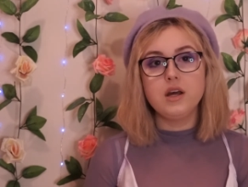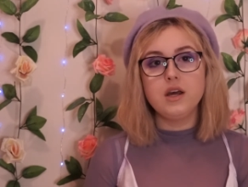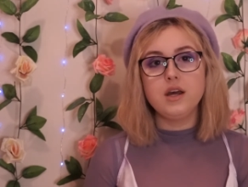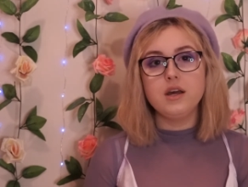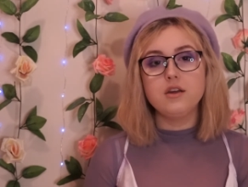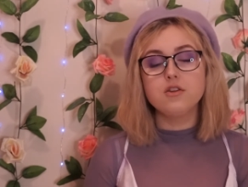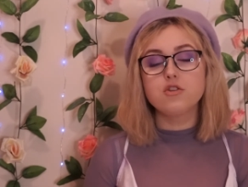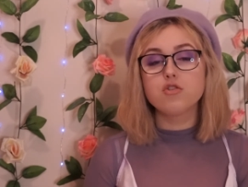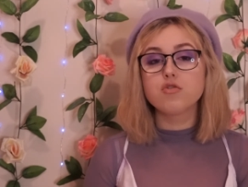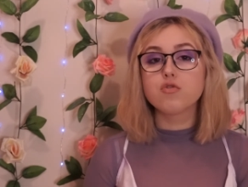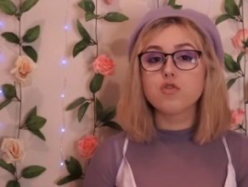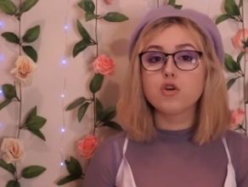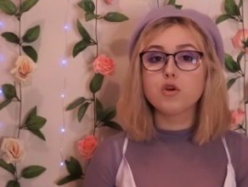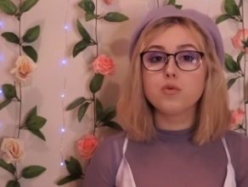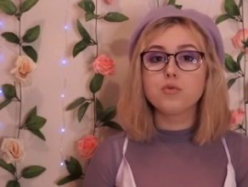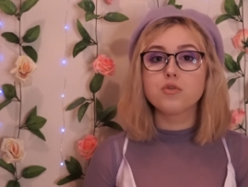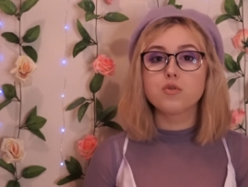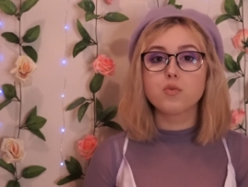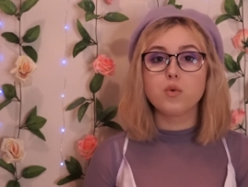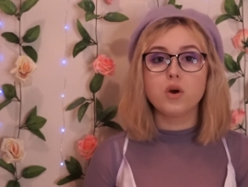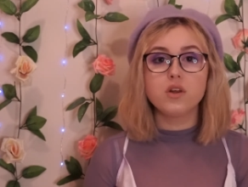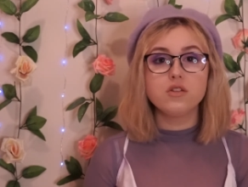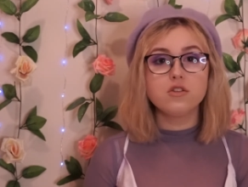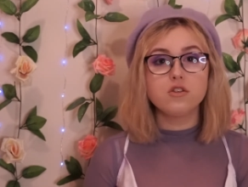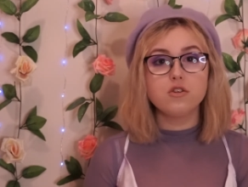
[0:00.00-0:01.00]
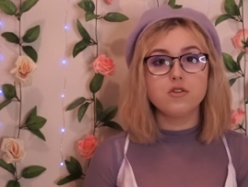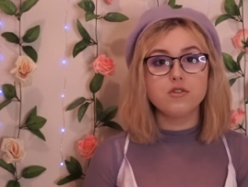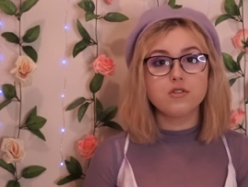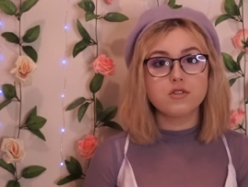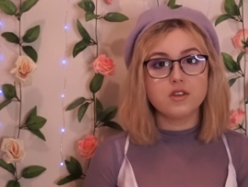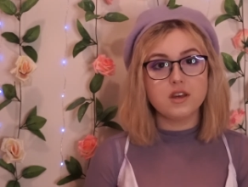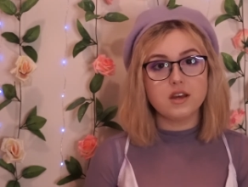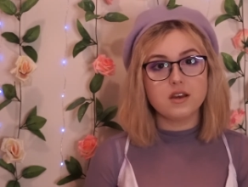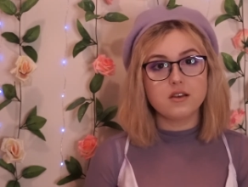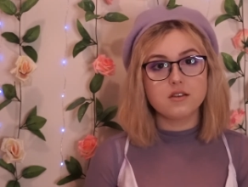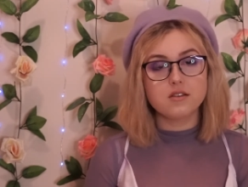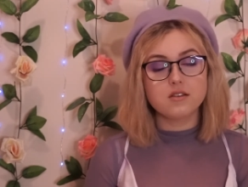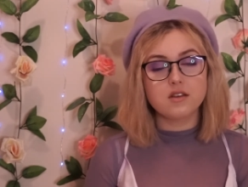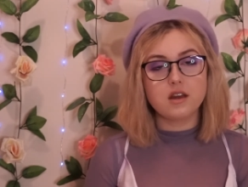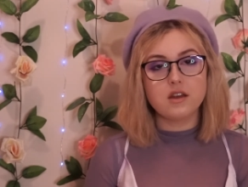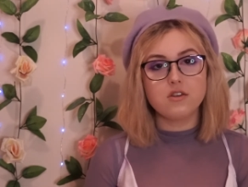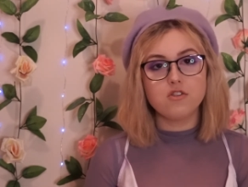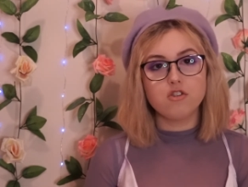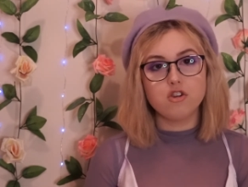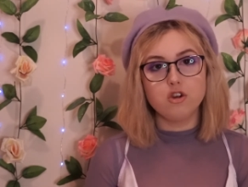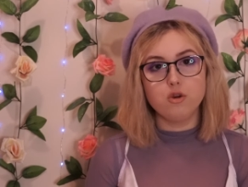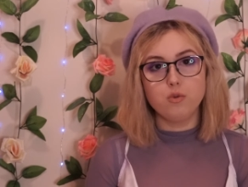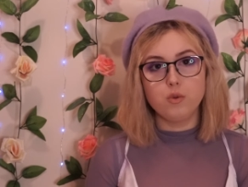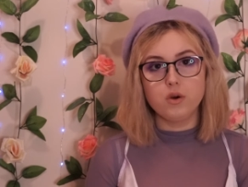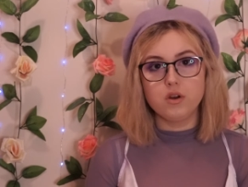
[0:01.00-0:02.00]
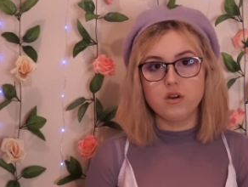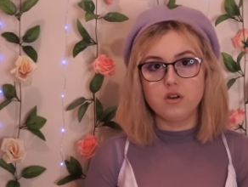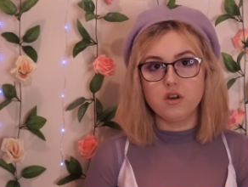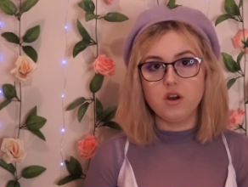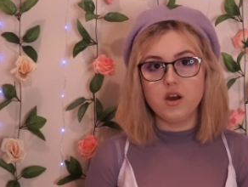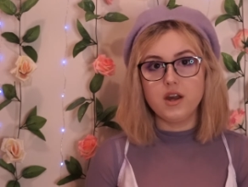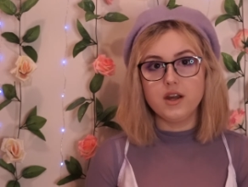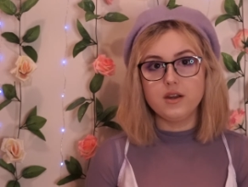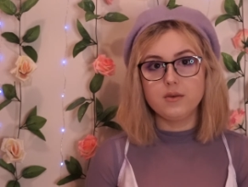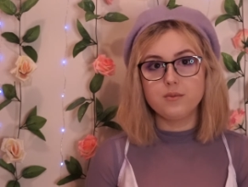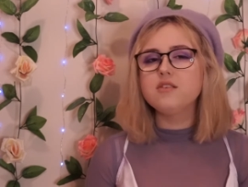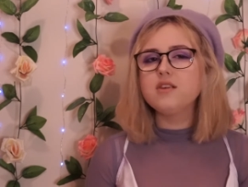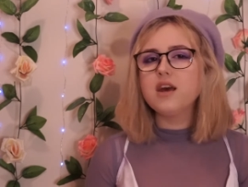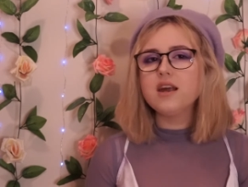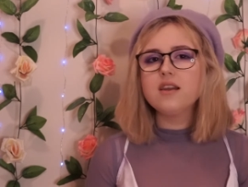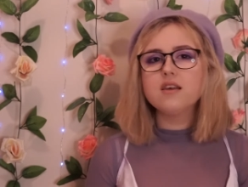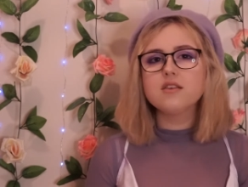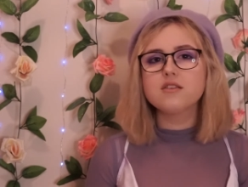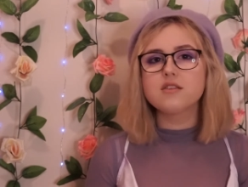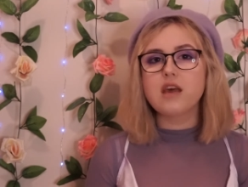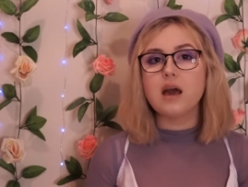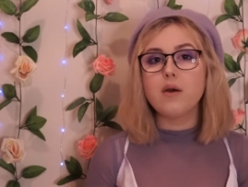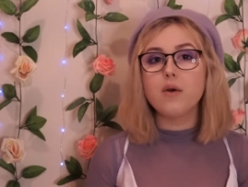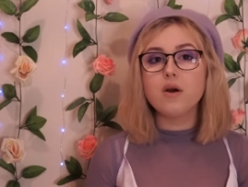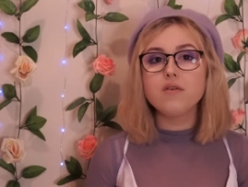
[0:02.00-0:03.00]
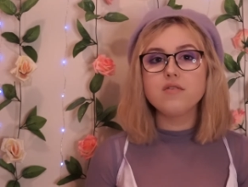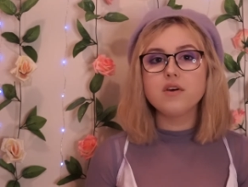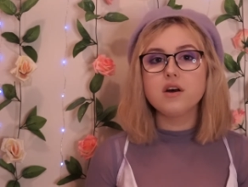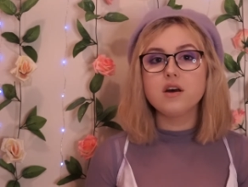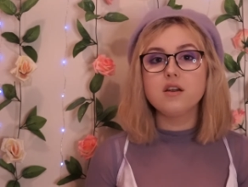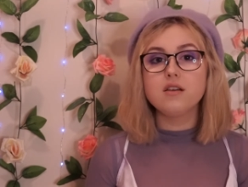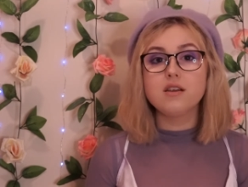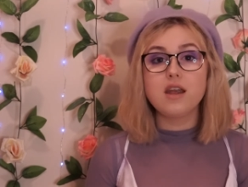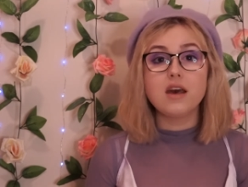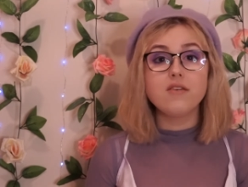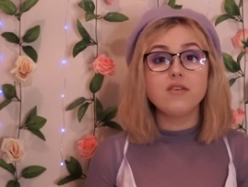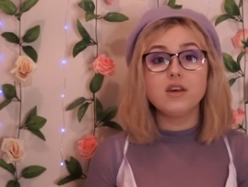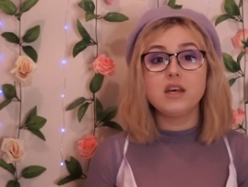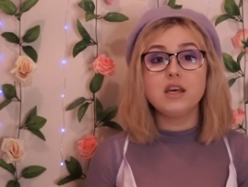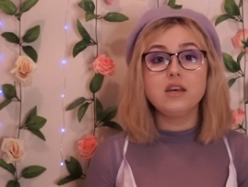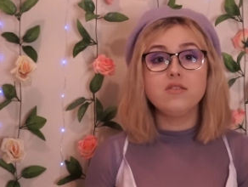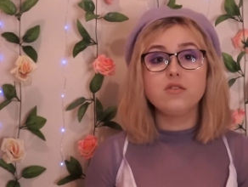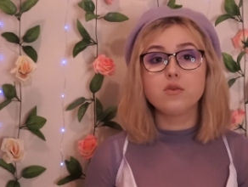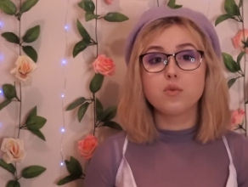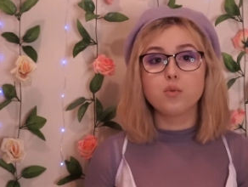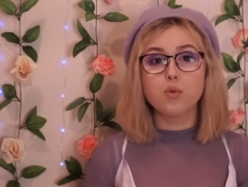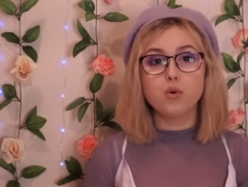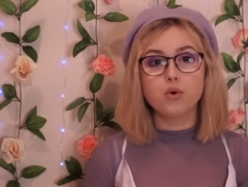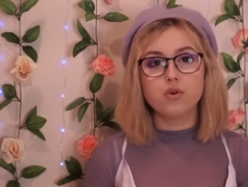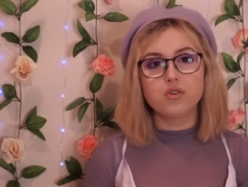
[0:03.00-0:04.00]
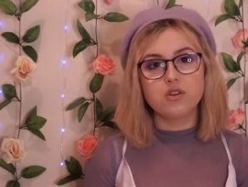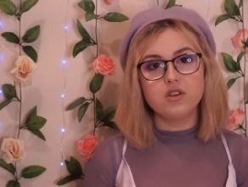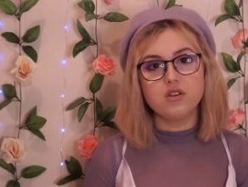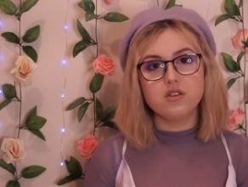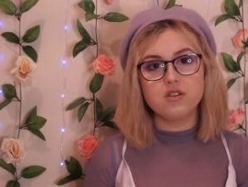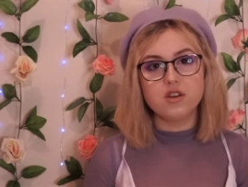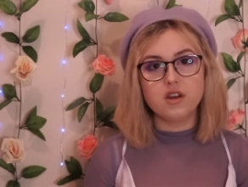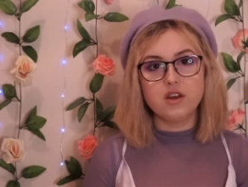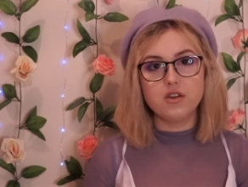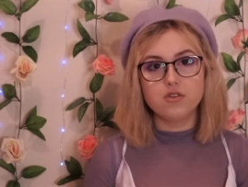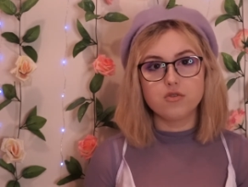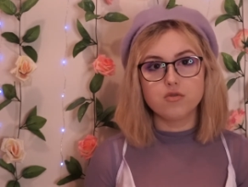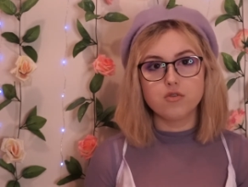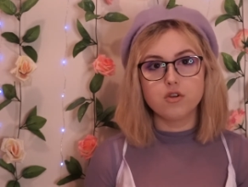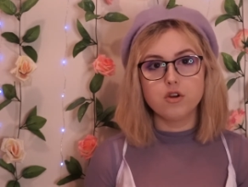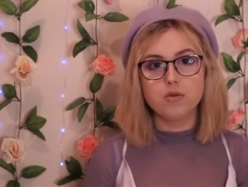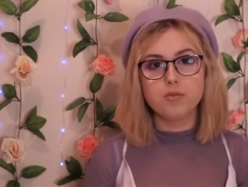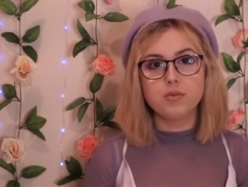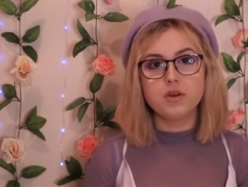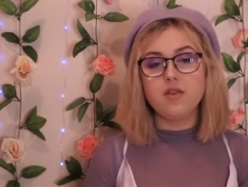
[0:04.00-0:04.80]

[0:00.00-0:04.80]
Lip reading: into rooms 126 and 219. Dennis, however, never even walked into his room.